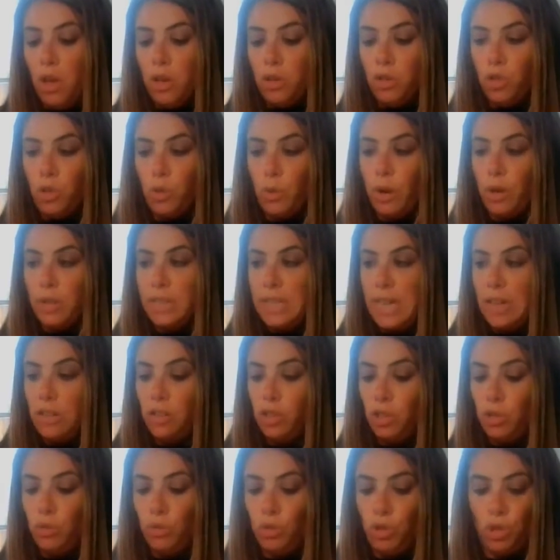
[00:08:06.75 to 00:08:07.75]
So it
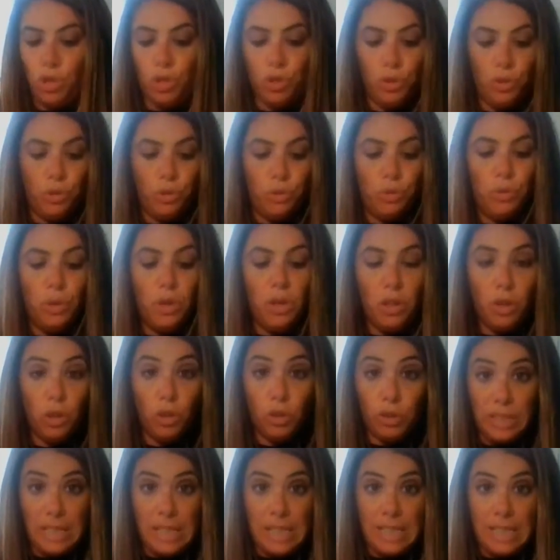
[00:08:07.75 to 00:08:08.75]
tells you to
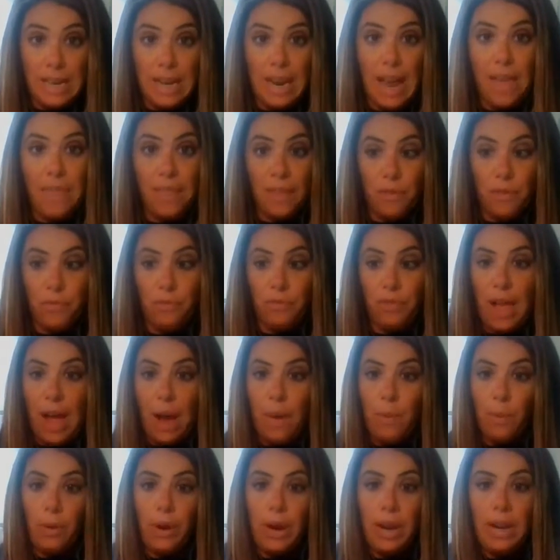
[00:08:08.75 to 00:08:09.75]
grease it and then
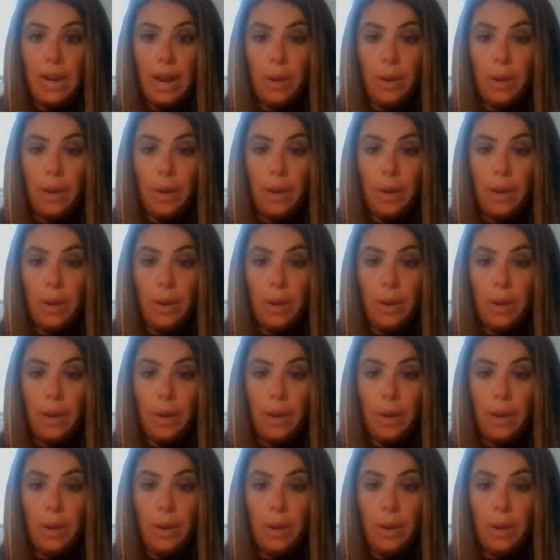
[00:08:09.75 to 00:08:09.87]
flour it.